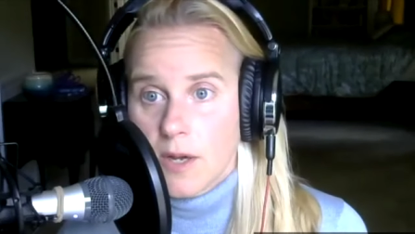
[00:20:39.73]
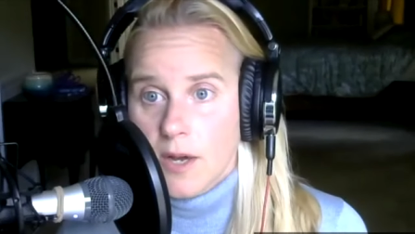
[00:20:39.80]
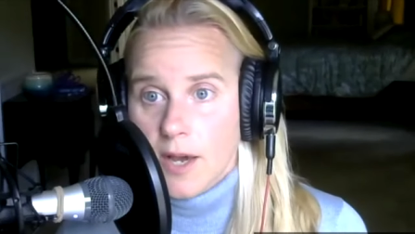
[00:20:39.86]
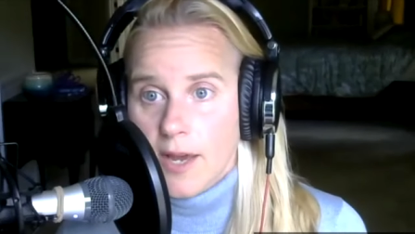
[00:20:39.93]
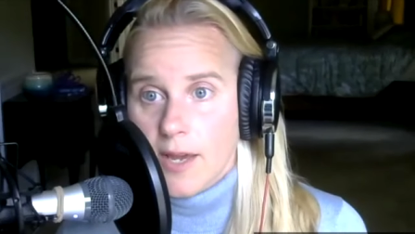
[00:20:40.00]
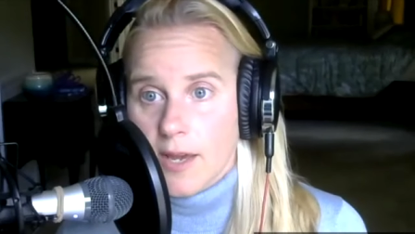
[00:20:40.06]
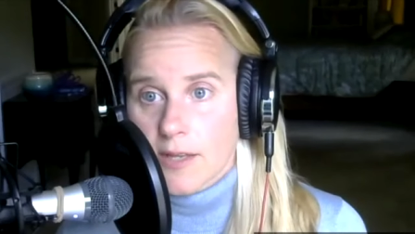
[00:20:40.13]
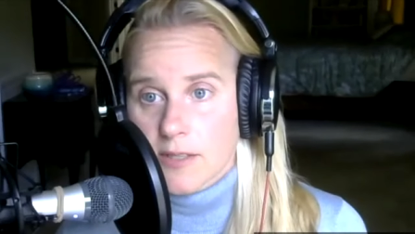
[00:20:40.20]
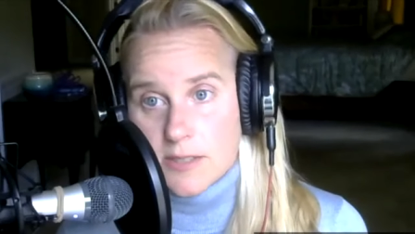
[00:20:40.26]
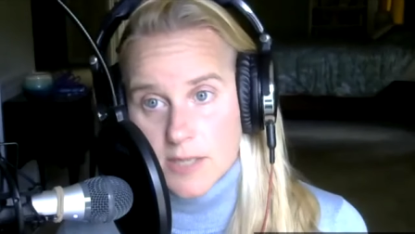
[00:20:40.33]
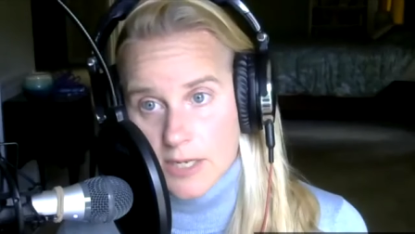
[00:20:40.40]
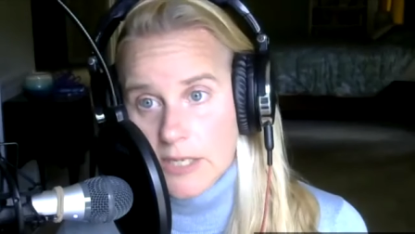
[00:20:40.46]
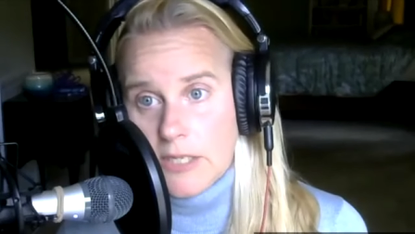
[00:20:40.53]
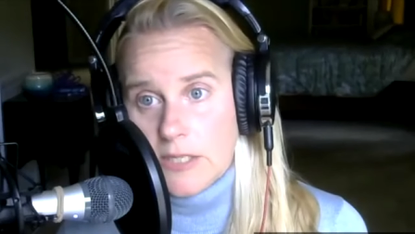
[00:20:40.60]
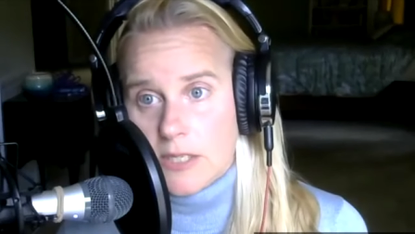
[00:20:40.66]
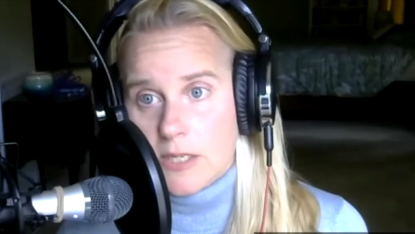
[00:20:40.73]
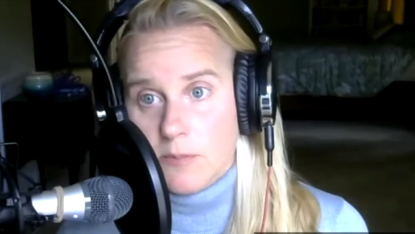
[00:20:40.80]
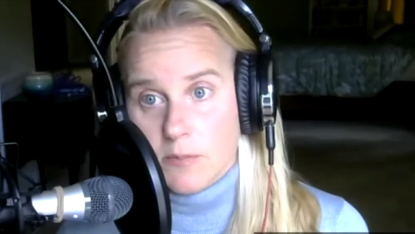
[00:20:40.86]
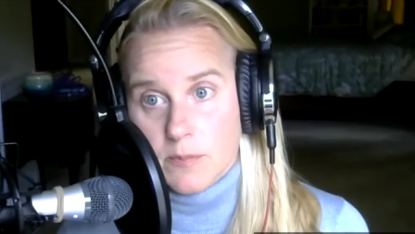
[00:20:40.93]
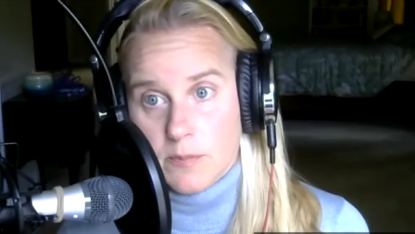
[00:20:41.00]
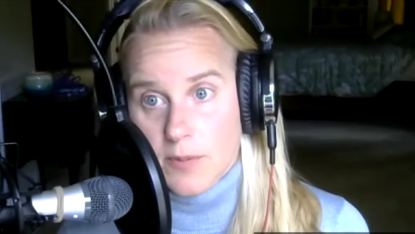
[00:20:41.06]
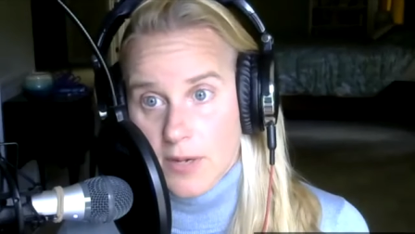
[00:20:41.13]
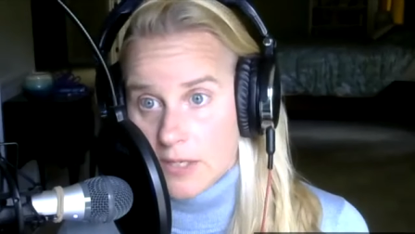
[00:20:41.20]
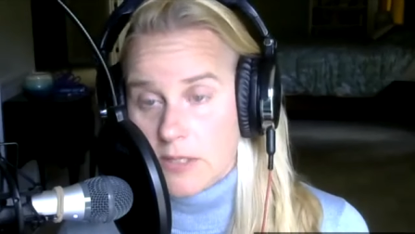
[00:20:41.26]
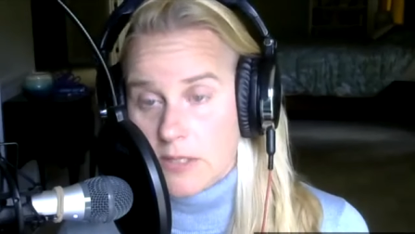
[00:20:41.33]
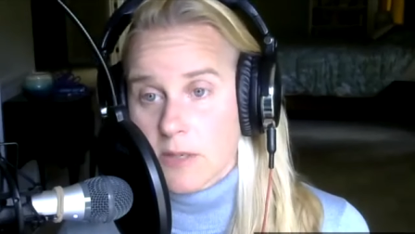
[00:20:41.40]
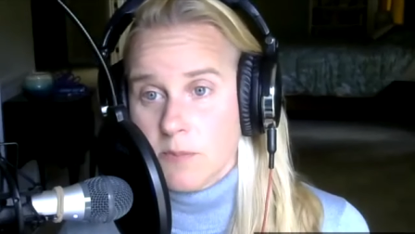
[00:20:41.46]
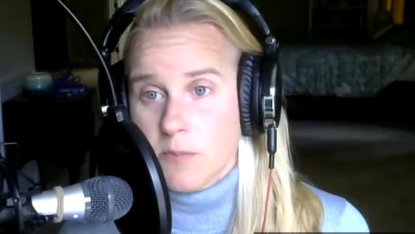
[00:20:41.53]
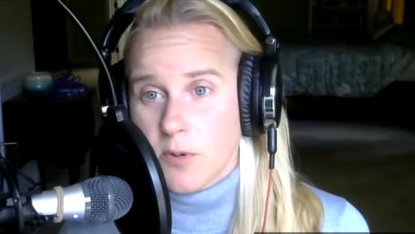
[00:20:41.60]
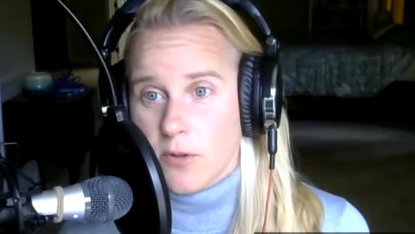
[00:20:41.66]
It, yes. It's not easy, but it's
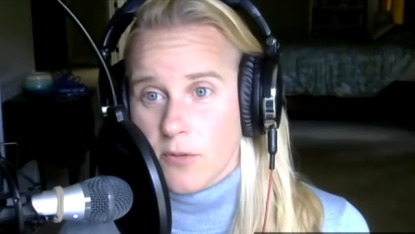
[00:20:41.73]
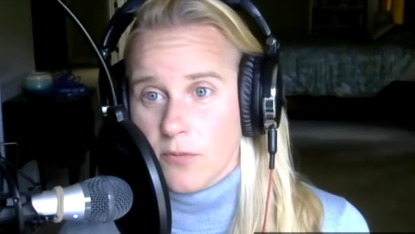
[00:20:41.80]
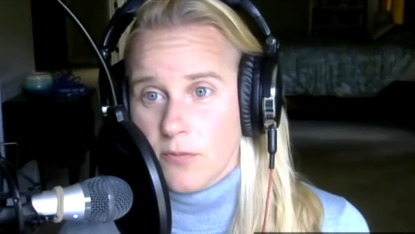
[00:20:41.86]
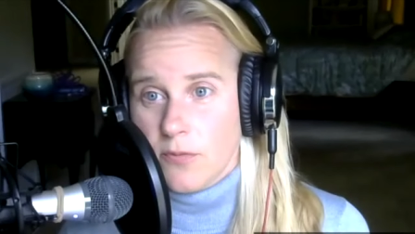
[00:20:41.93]
simple.